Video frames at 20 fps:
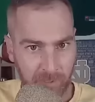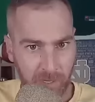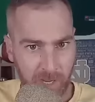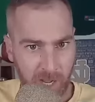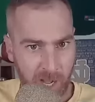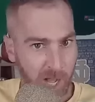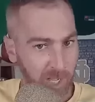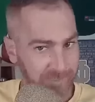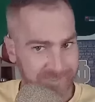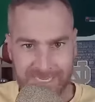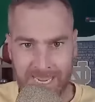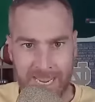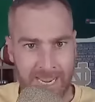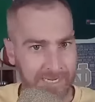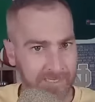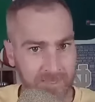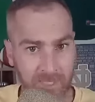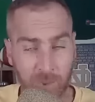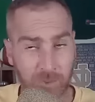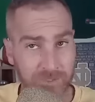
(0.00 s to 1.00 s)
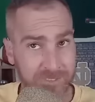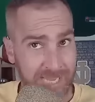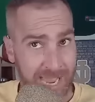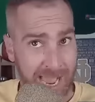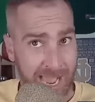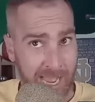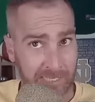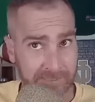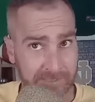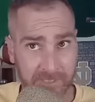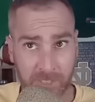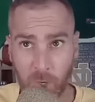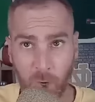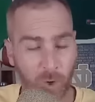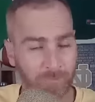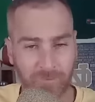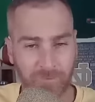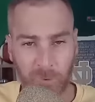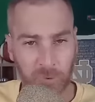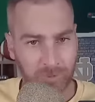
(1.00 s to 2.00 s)
I'll take those odds
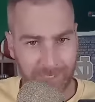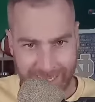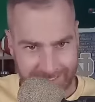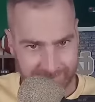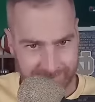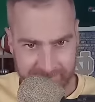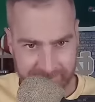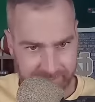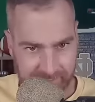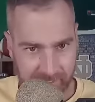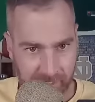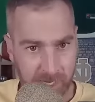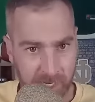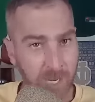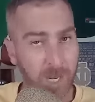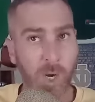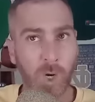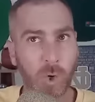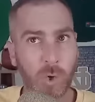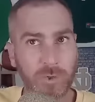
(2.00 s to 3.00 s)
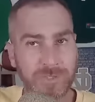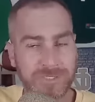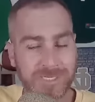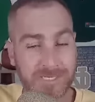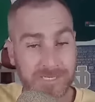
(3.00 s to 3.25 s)
over Lindsey, who's